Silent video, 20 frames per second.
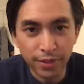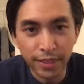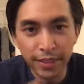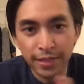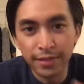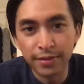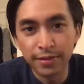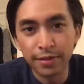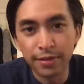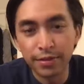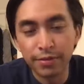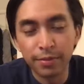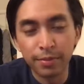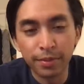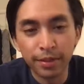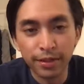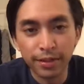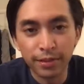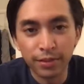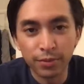easily
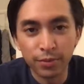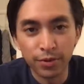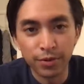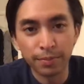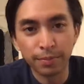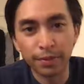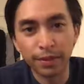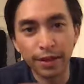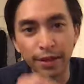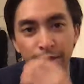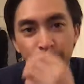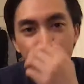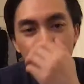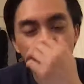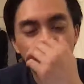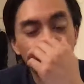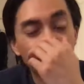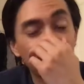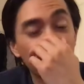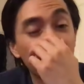replace the word play with
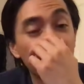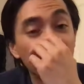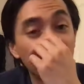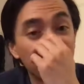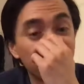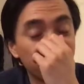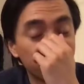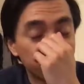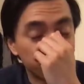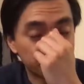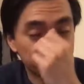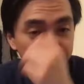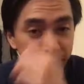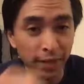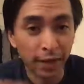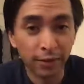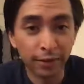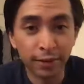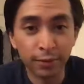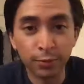flow.
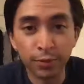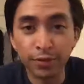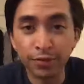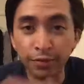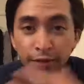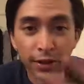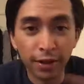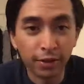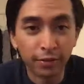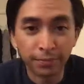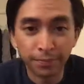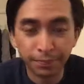How can we flow?